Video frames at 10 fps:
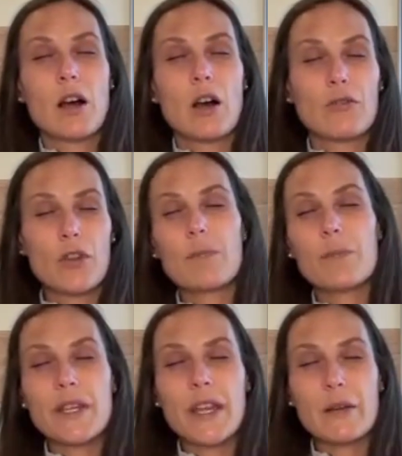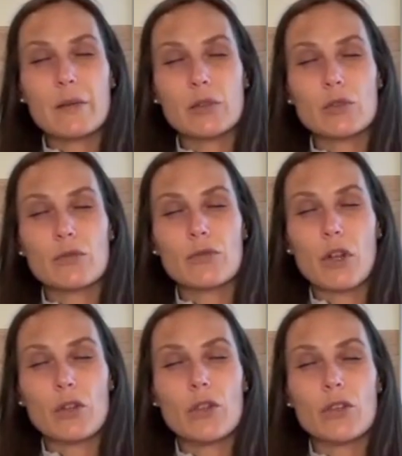of not being able to
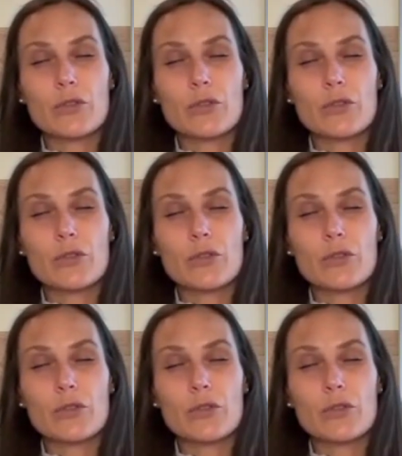follow your